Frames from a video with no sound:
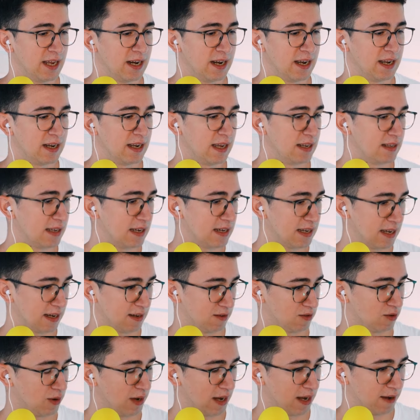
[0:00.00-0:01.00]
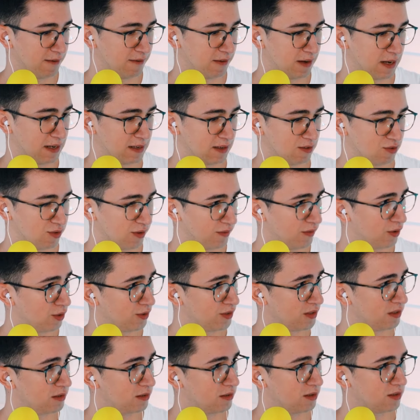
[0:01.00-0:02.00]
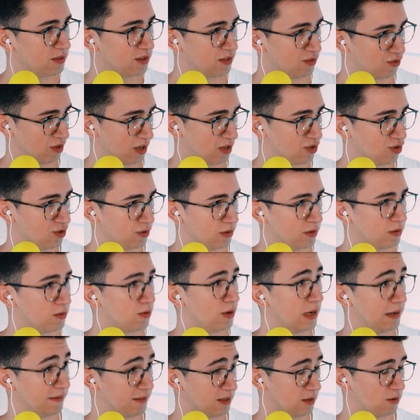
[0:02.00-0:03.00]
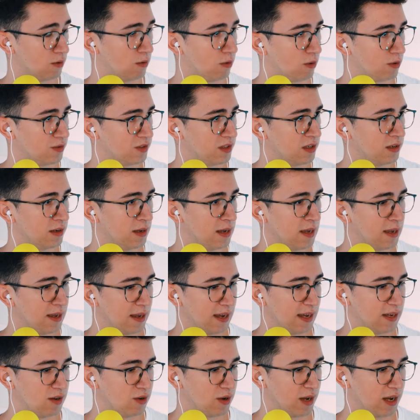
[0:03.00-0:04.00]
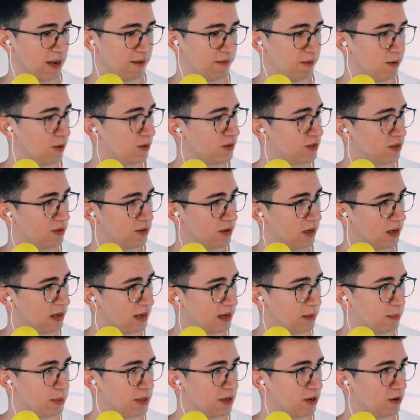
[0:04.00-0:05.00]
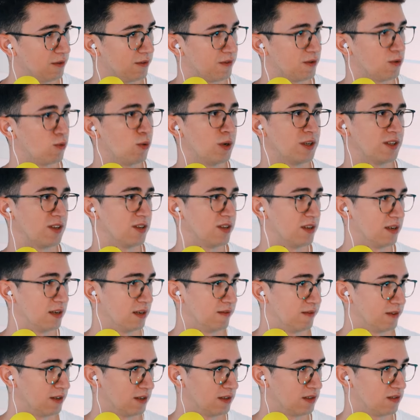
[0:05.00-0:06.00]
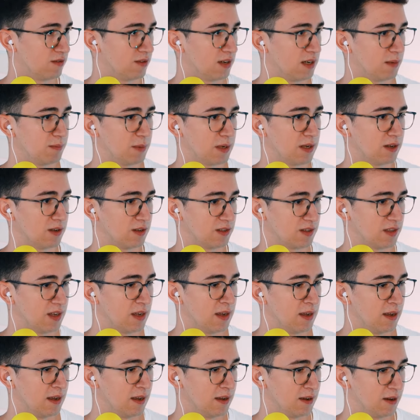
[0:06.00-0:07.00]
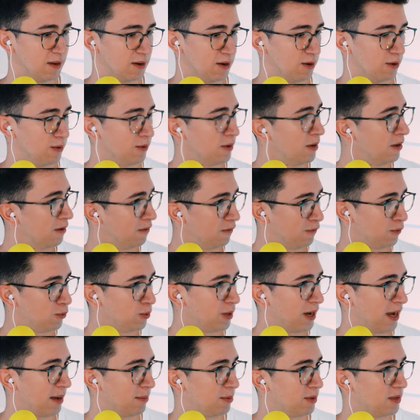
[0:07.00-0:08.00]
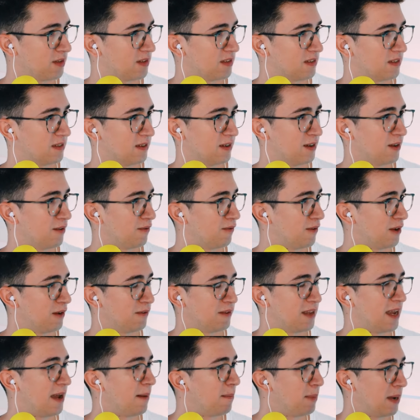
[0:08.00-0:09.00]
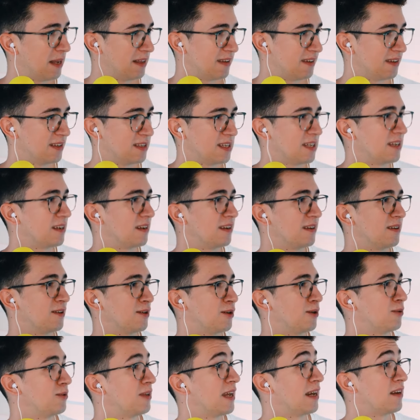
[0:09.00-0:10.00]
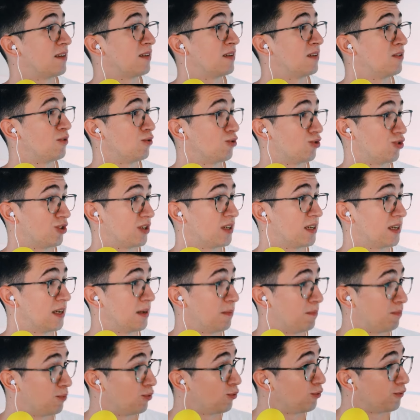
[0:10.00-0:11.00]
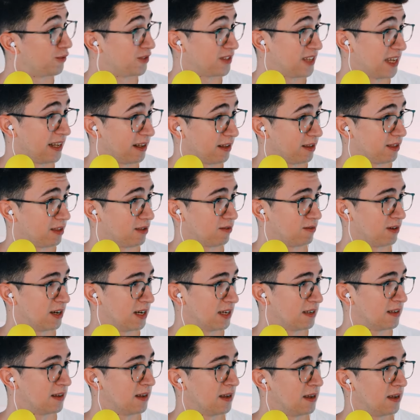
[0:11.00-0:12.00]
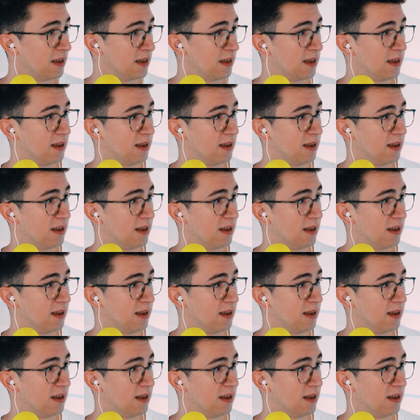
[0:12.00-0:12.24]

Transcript: And then, yeah, you have like the traversal, the structural, you have the causal, and you have also a little bit of quantitativeness, right? Because, you know, food habits, if they are better, then, you know, that usually improves health, right?